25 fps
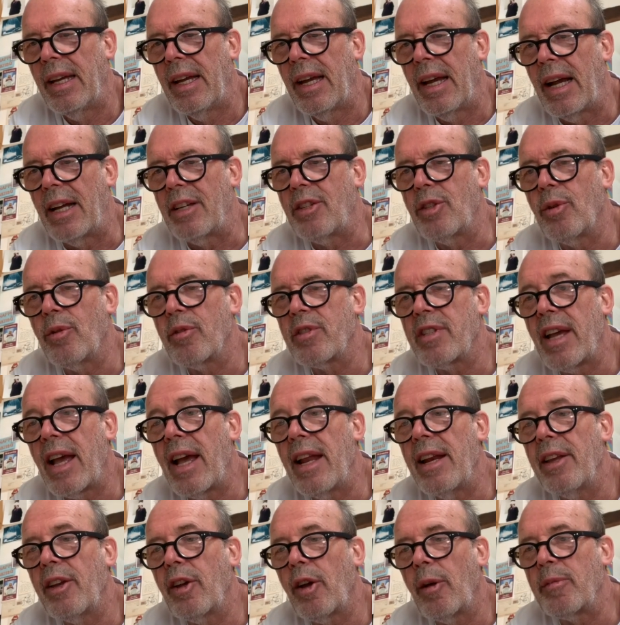I talked to
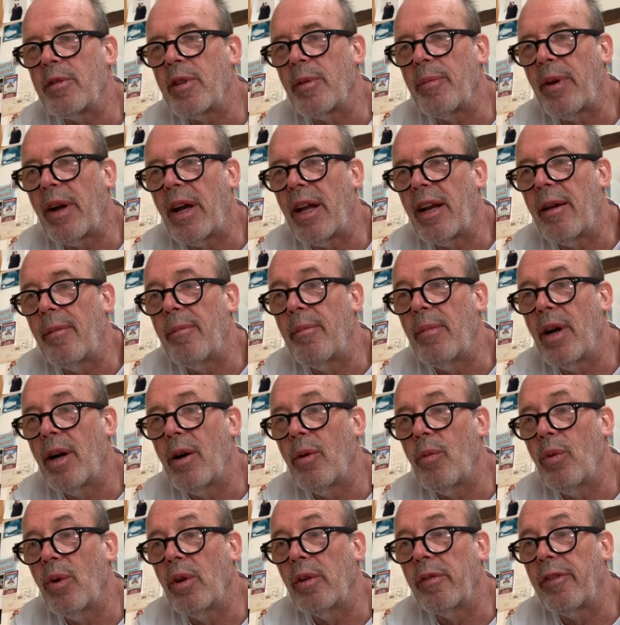helicopter pilot Mark
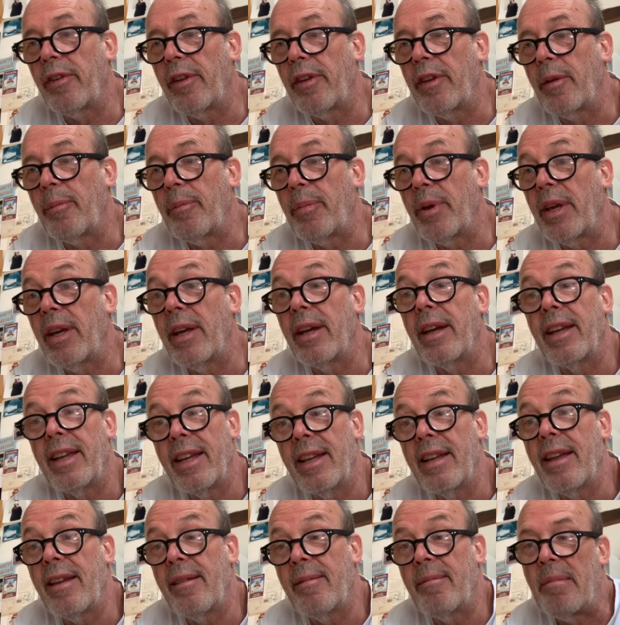Wolf on the pier.
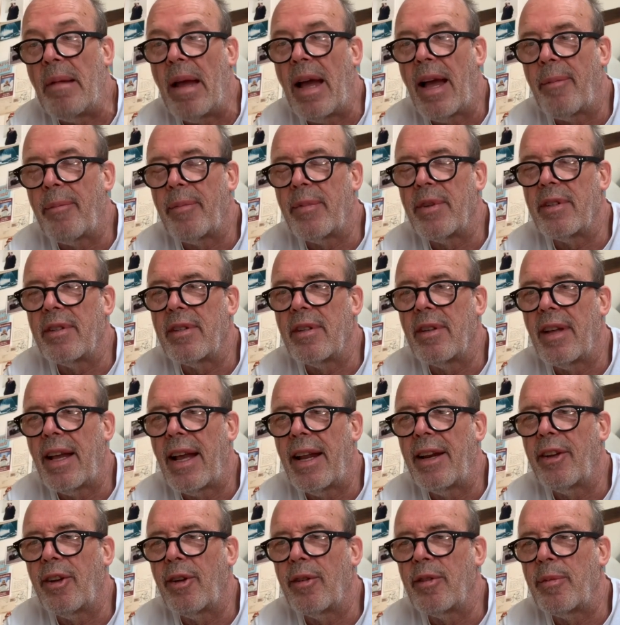He happened to
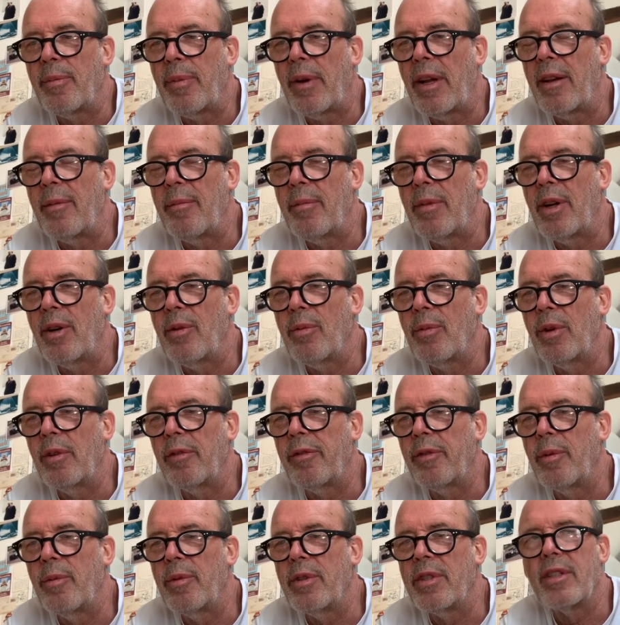helicopter pilot Mark Wolf,
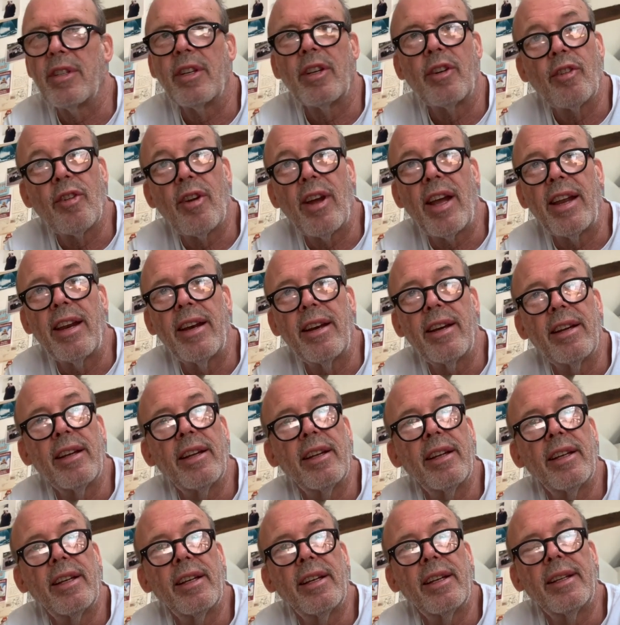who was the great
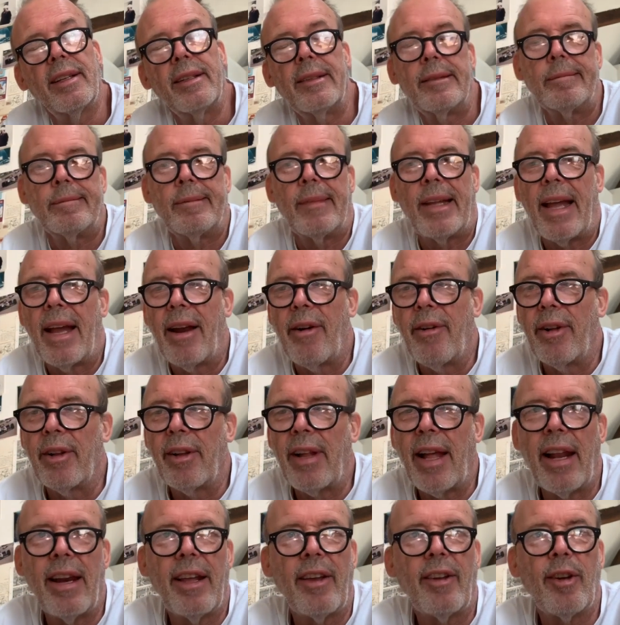aerial
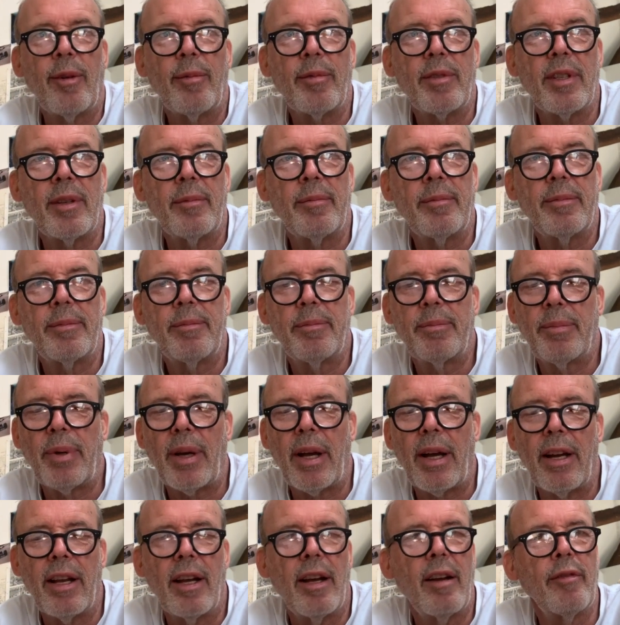helicopter
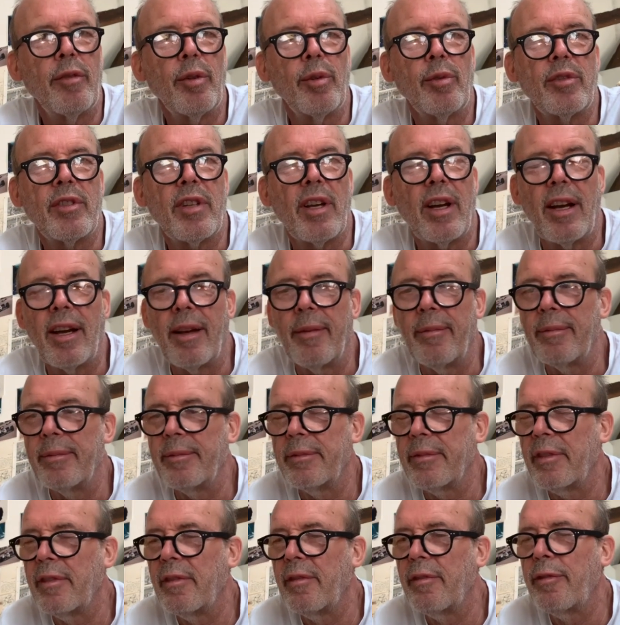pilot of all time.
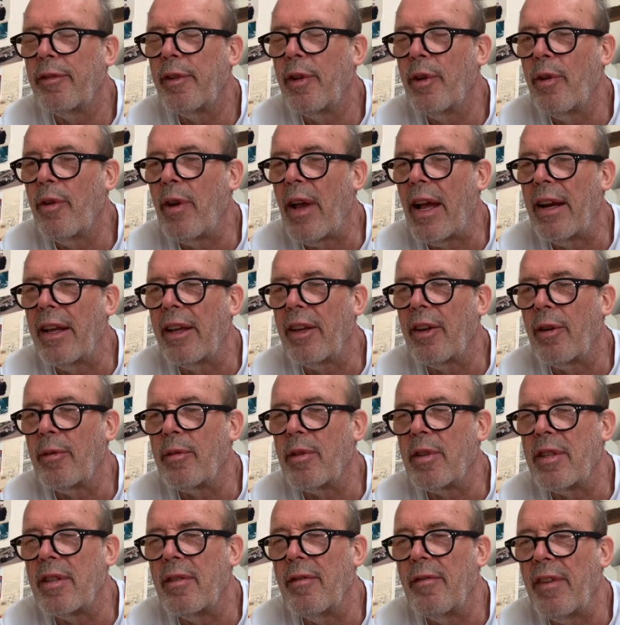Flew
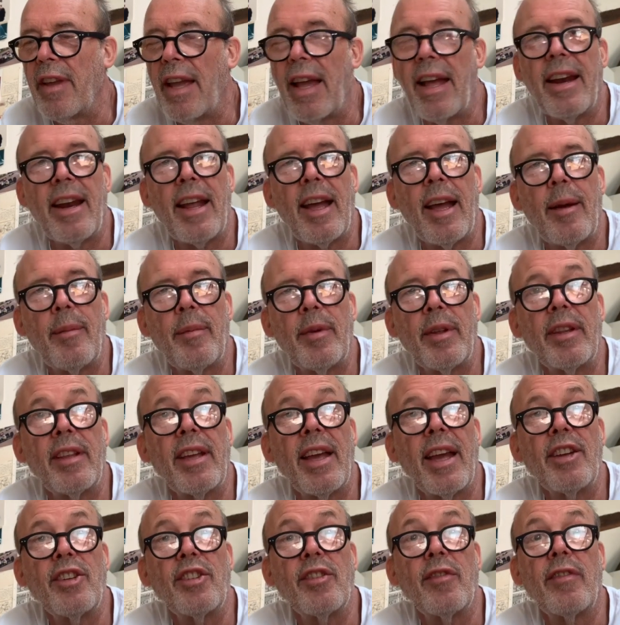helicopters in Vietnam at the
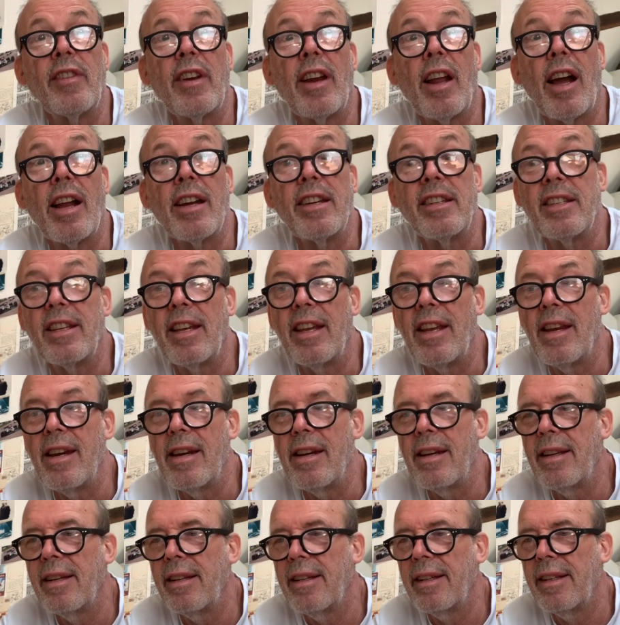age of 19.